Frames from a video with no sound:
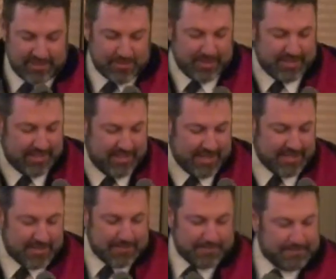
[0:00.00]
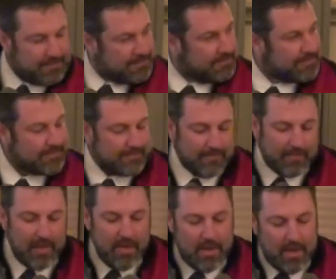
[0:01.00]
is what I gotta
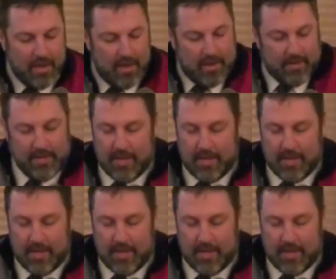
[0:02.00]
say.